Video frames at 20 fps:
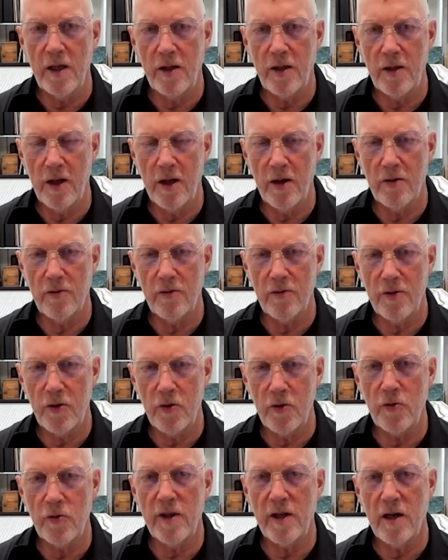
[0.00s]

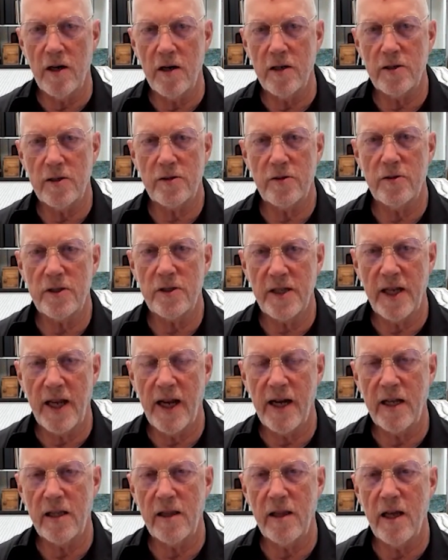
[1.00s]
You, the artist, are
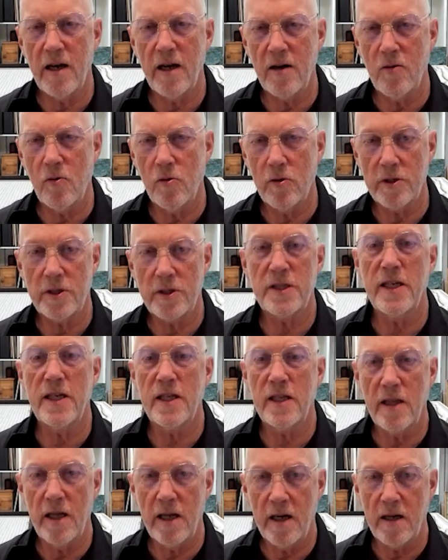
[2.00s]
standing there or
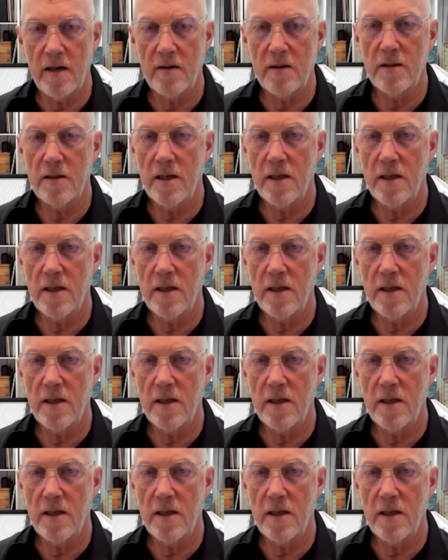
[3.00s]
sitting there,